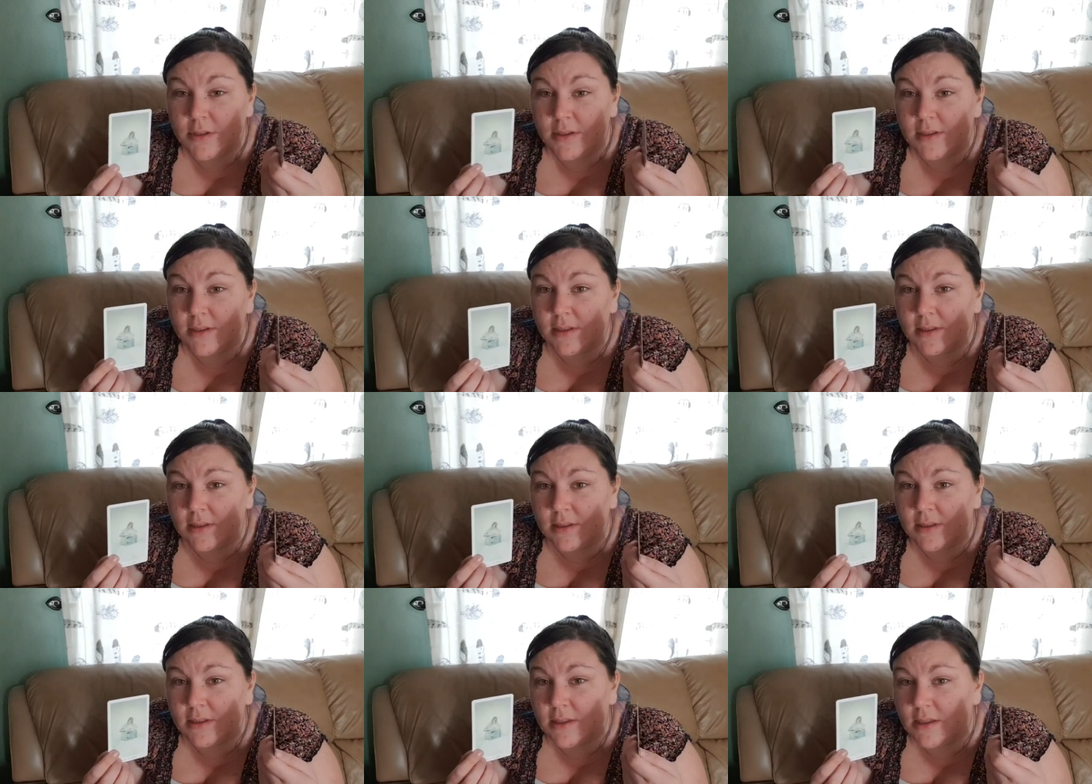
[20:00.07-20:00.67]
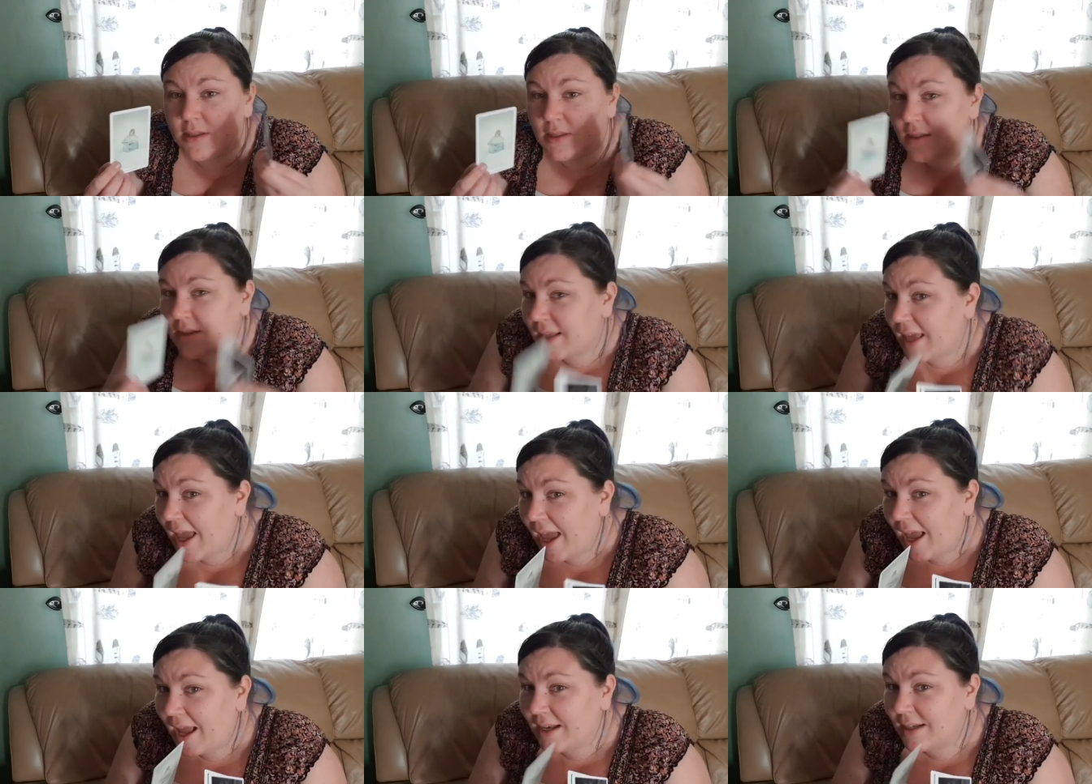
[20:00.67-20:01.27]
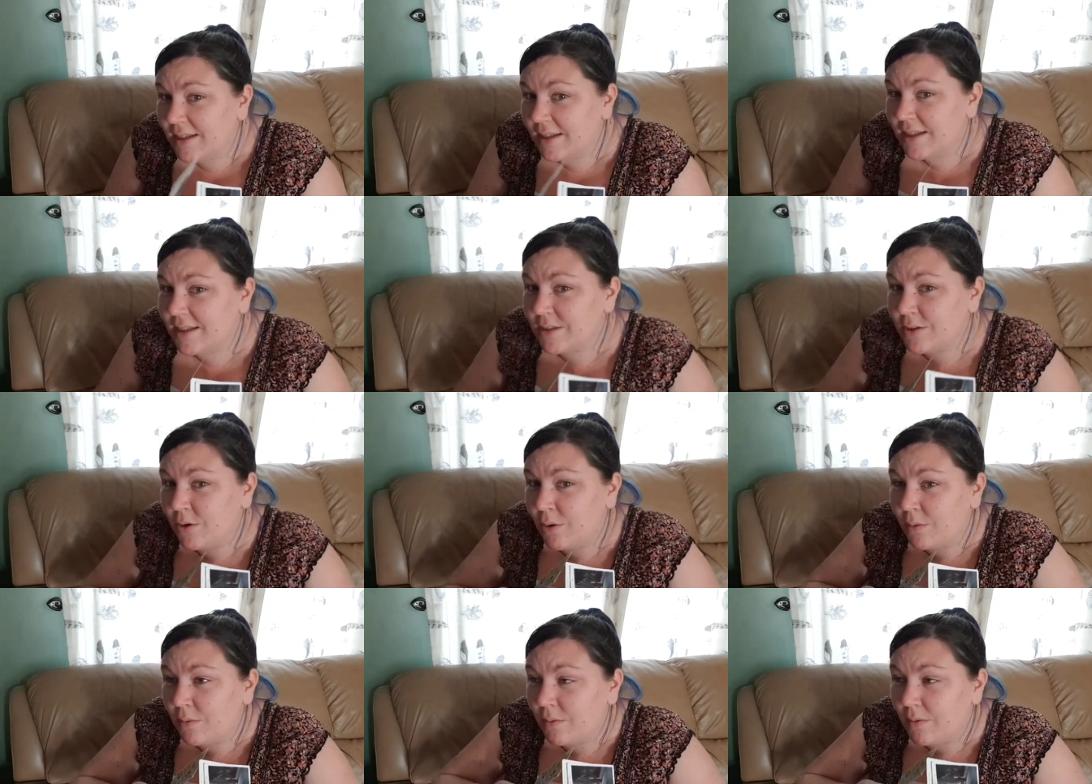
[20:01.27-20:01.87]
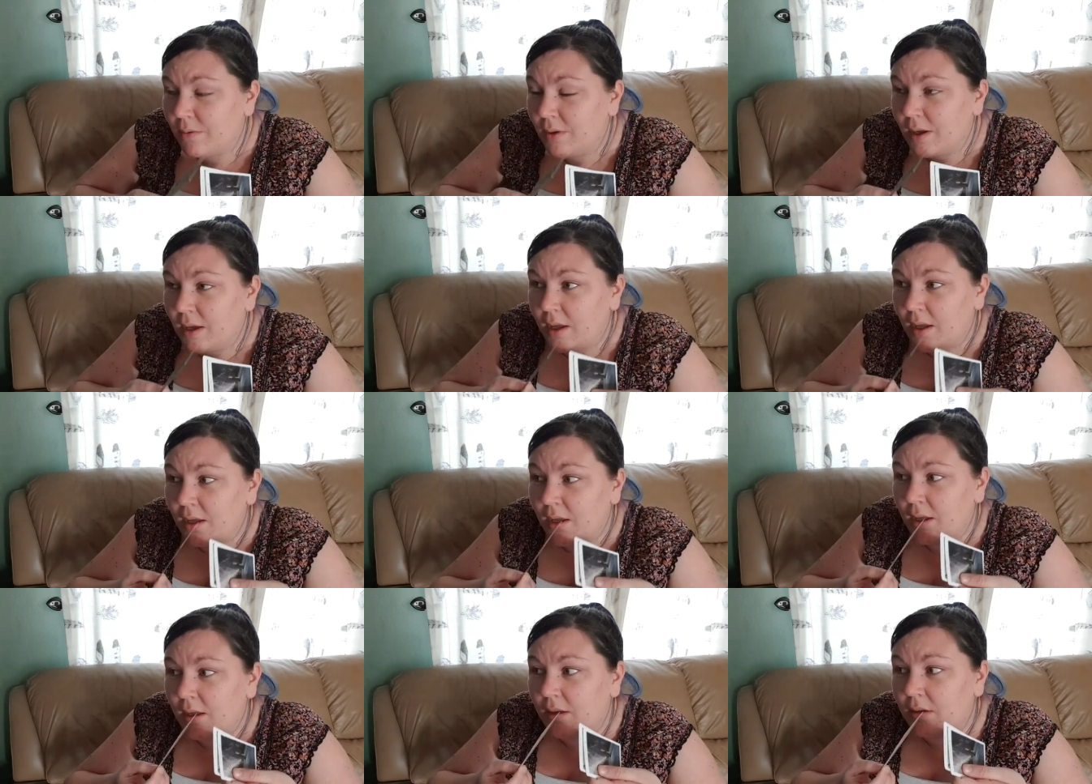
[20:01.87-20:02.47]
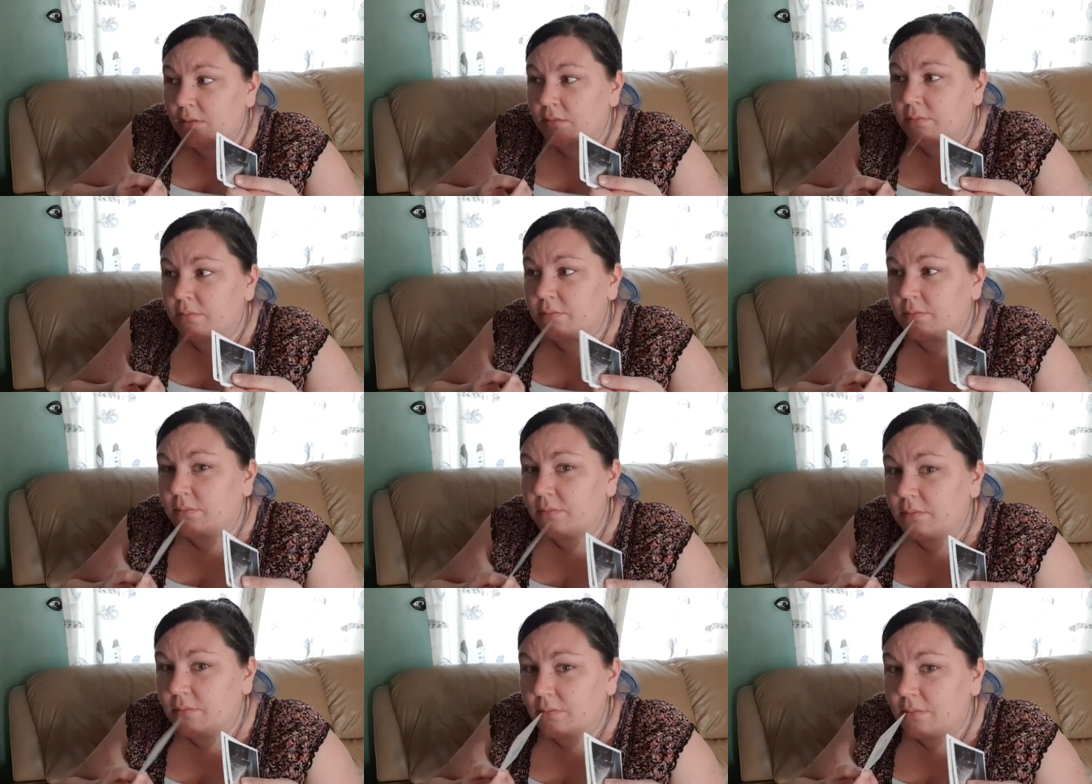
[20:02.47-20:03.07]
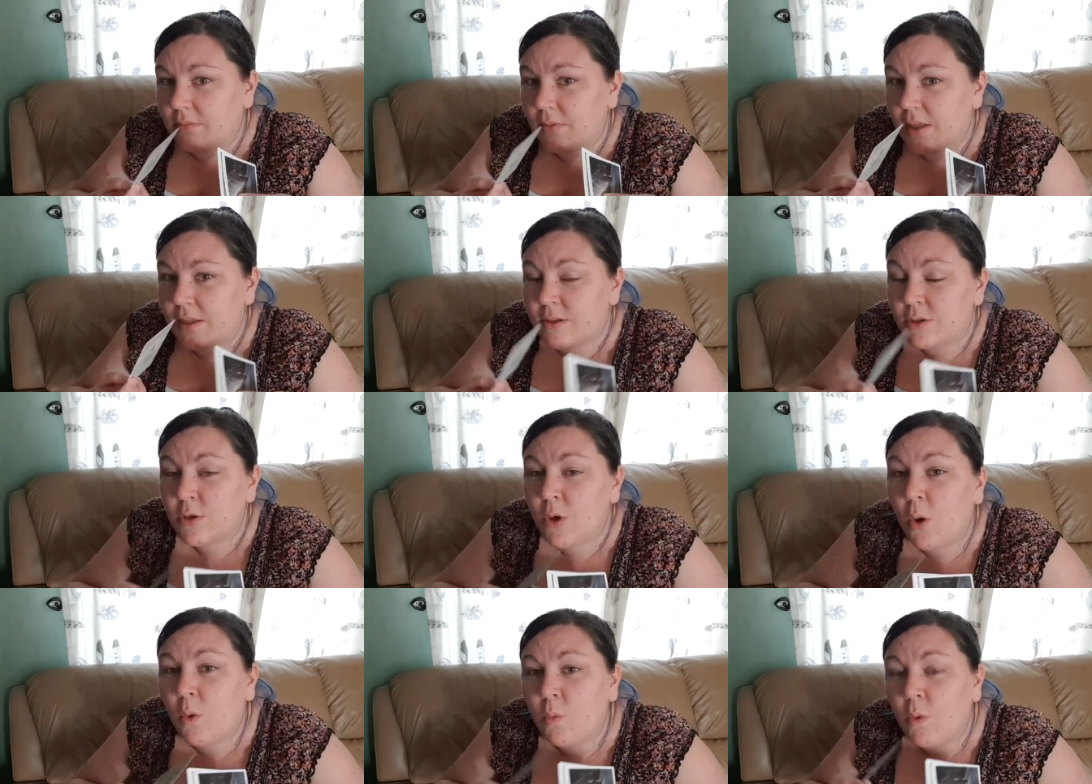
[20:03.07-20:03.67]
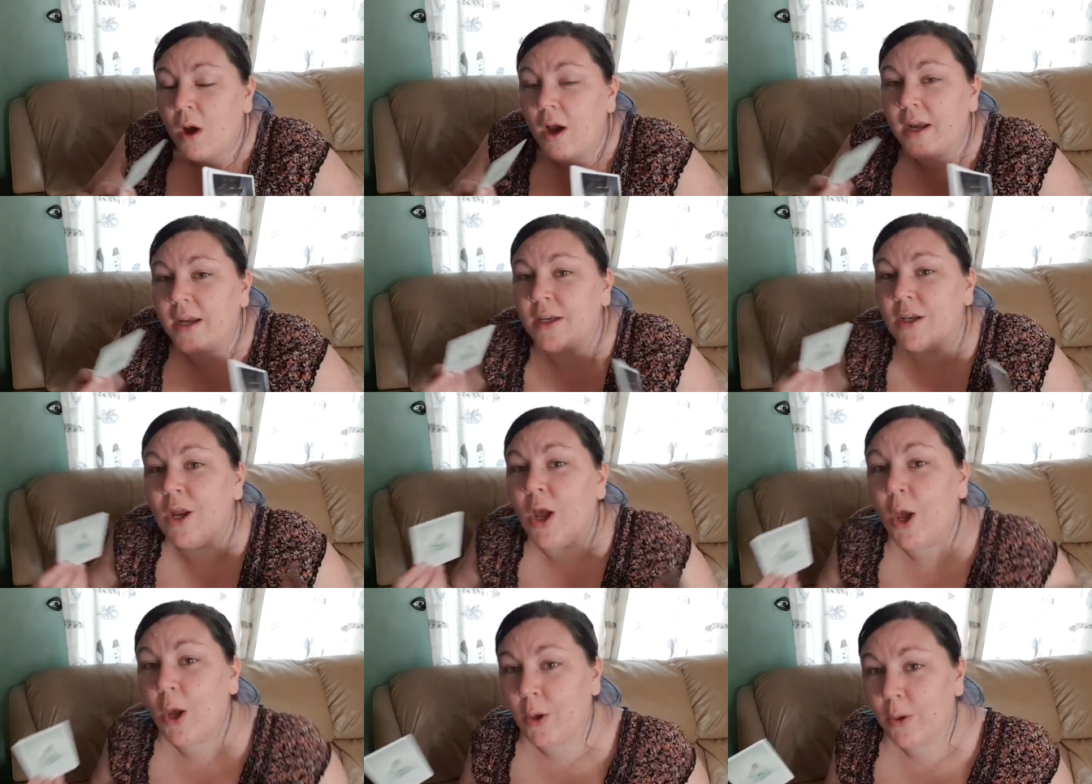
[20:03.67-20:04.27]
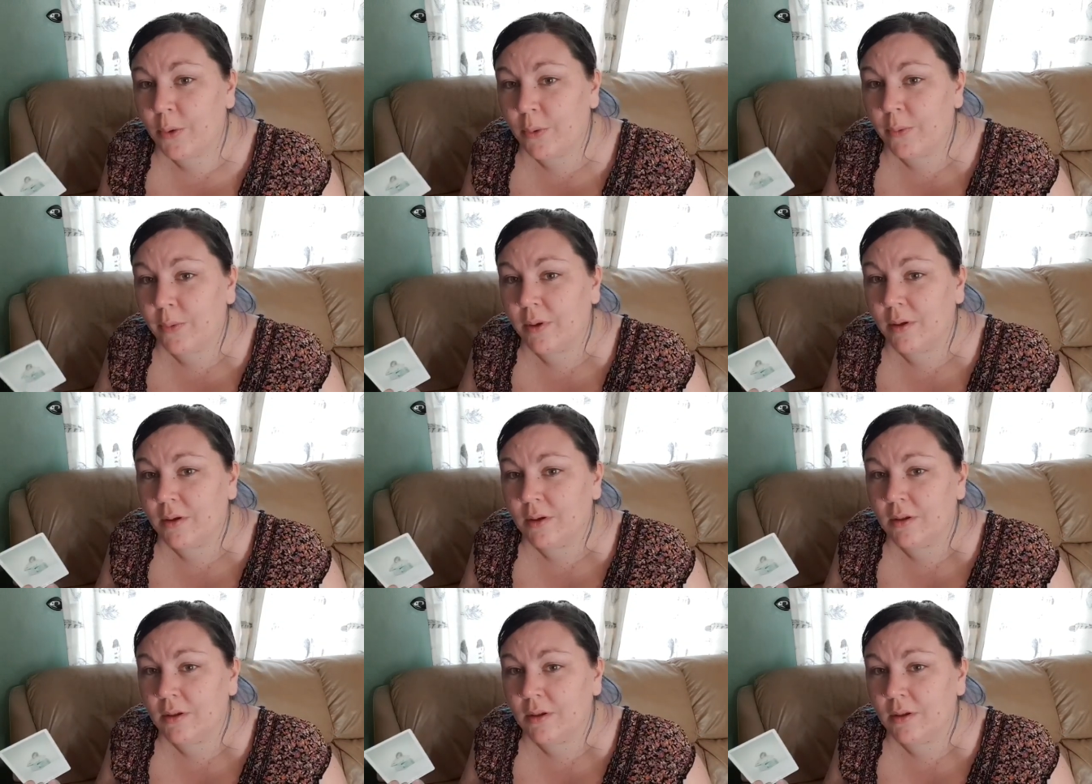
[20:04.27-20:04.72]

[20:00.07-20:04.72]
just scared and it's not, it's not what I know.